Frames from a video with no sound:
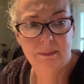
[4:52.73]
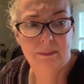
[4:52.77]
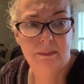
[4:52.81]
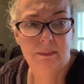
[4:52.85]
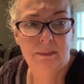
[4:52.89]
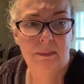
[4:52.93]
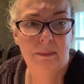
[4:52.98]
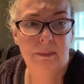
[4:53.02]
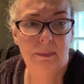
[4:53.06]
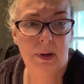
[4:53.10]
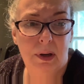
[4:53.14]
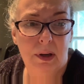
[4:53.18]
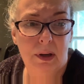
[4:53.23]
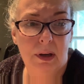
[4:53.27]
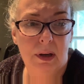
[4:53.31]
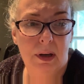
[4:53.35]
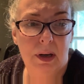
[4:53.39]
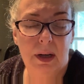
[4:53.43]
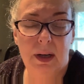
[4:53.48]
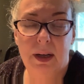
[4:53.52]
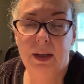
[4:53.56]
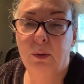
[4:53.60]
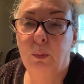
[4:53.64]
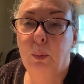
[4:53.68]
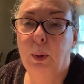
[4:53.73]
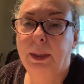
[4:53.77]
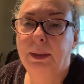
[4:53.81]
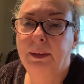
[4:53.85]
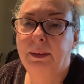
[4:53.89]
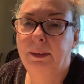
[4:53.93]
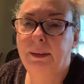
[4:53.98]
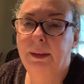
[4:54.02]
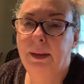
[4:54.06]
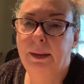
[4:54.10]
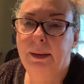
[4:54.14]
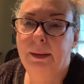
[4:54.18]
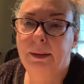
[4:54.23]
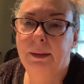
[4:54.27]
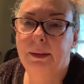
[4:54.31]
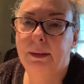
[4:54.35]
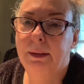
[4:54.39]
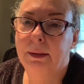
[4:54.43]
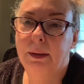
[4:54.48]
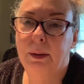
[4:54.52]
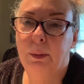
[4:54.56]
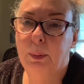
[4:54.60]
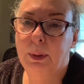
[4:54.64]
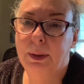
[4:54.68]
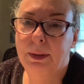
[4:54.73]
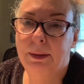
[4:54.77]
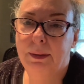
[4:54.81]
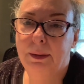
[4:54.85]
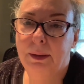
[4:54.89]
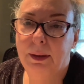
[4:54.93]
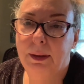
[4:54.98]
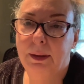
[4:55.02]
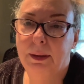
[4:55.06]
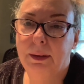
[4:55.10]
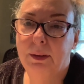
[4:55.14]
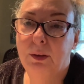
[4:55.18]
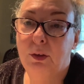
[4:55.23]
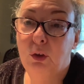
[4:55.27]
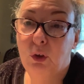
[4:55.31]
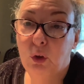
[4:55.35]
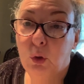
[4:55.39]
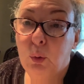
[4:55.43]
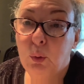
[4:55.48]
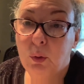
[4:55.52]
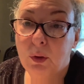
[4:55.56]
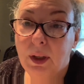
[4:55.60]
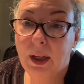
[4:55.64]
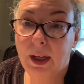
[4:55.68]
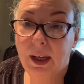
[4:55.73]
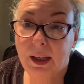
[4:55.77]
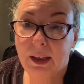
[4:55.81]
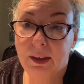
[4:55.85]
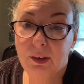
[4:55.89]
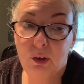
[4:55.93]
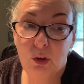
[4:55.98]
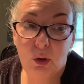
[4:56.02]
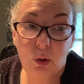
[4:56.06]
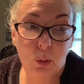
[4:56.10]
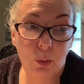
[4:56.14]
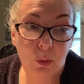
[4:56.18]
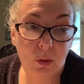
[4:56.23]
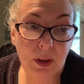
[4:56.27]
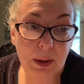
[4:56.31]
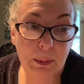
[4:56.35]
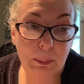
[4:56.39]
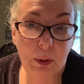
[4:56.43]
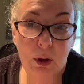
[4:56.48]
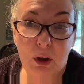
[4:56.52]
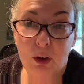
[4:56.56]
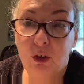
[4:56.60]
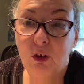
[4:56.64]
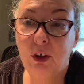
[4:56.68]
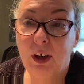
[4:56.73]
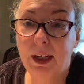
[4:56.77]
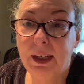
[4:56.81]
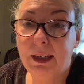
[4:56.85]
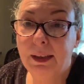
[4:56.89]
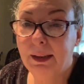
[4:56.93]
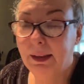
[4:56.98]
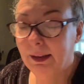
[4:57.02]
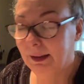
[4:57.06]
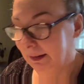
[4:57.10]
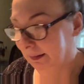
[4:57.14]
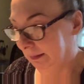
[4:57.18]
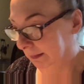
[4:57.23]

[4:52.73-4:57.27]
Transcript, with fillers: Mar uh, Wednesday, it's not Wednesday, it's Tuesday, Tuesday, March 9th.